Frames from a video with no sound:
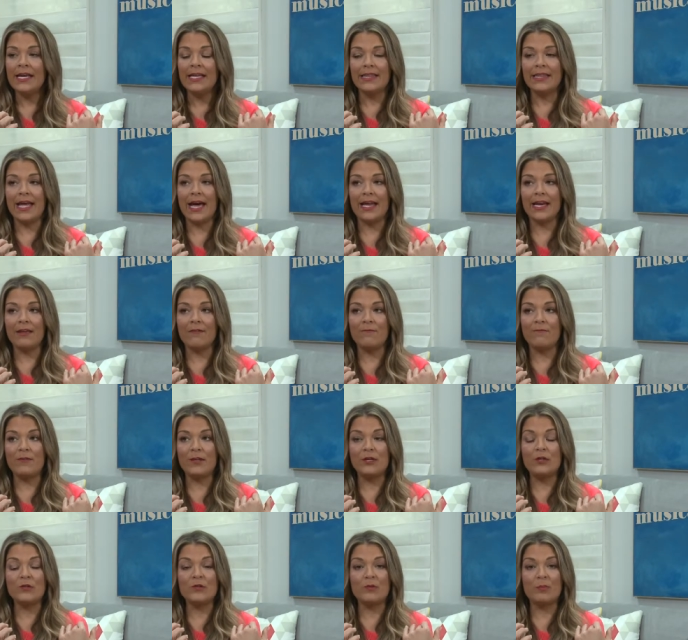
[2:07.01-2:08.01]
that it
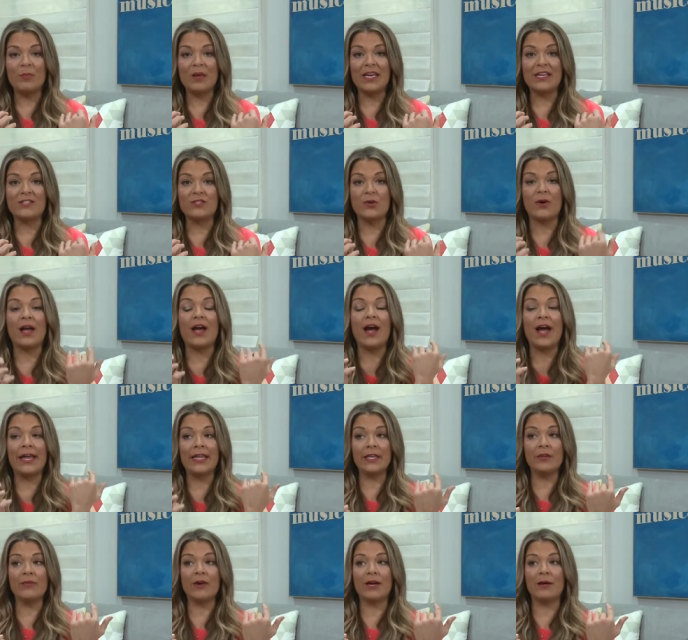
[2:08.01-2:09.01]
feels big. So I
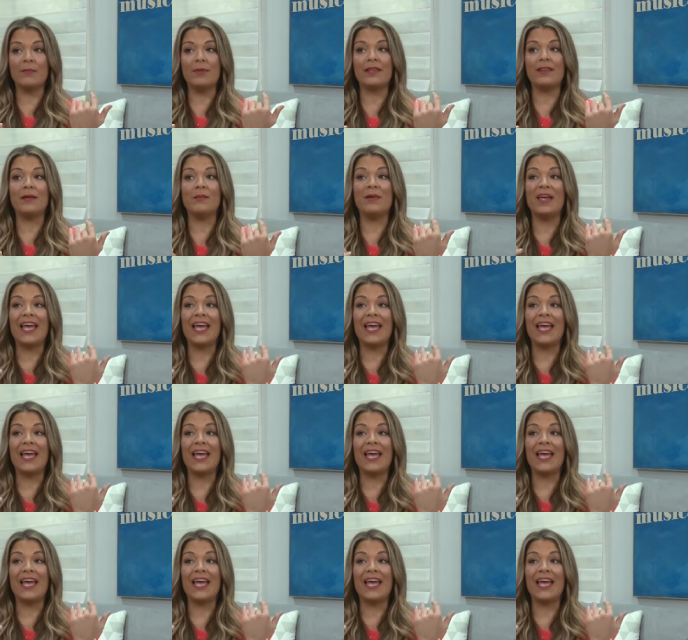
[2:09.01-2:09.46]
highly recommend them.